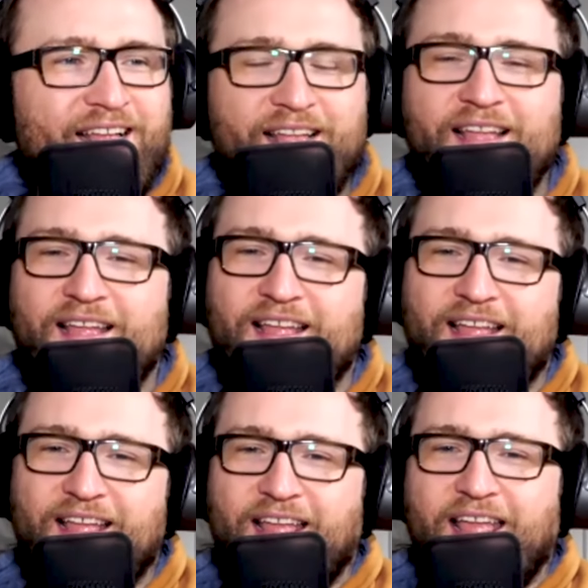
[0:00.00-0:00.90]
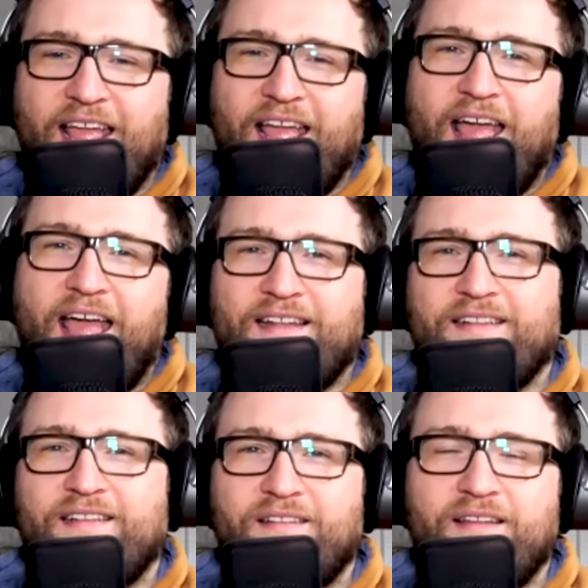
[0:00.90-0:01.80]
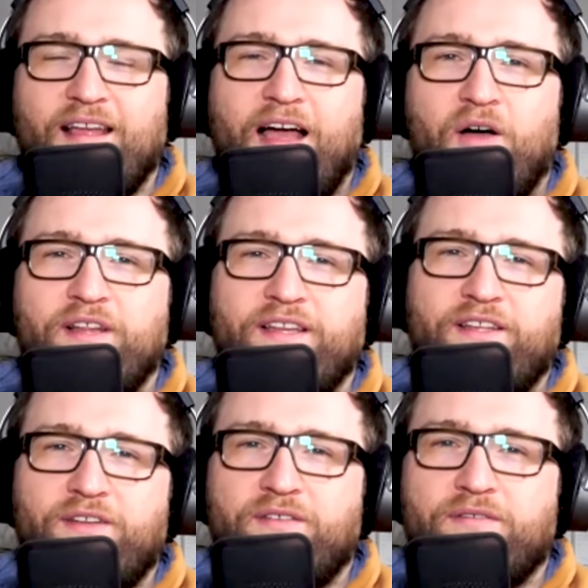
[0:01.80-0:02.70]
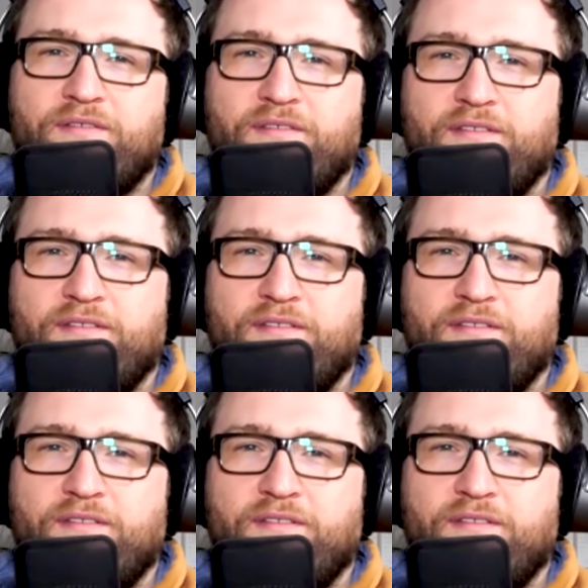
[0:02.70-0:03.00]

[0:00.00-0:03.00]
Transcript: yeah and how did you